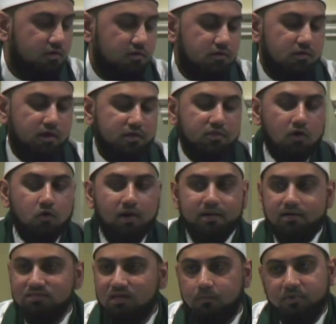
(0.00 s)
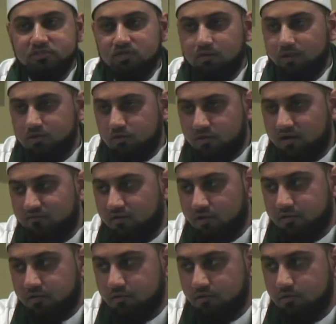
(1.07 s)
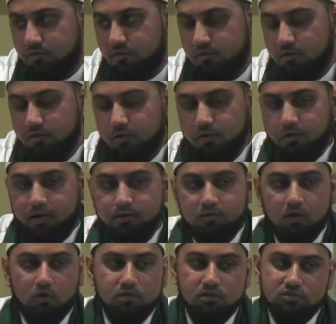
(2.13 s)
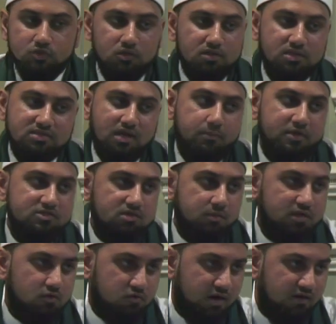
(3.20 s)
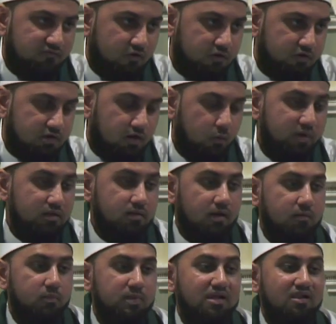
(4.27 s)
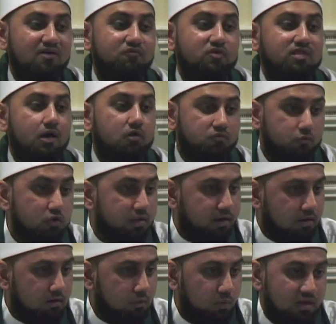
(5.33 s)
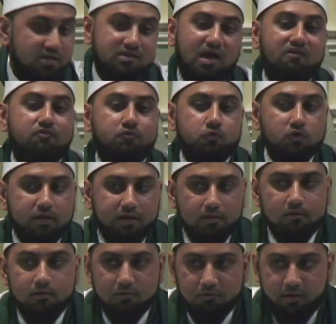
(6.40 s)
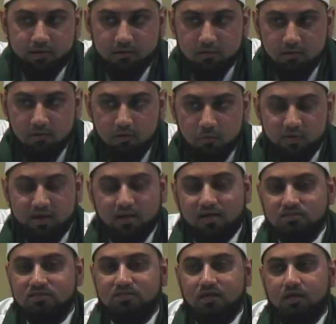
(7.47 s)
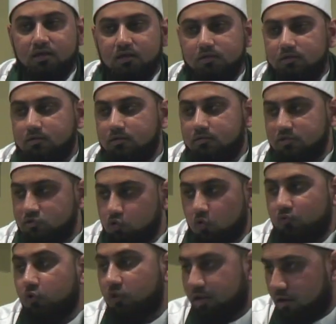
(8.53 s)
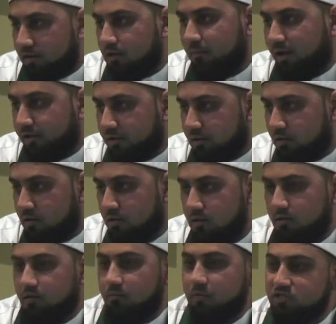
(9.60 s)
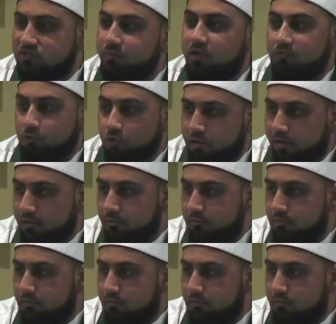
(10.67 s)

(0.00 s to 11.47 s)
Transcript: Right? The Quran does not mention about the grandfather right? The, the Sunnah does not mention about the grandfather. Can we be left without a ruling? We need to have a ruling, right? We cannot just say there's no ruling on the matter. There must be a ruling.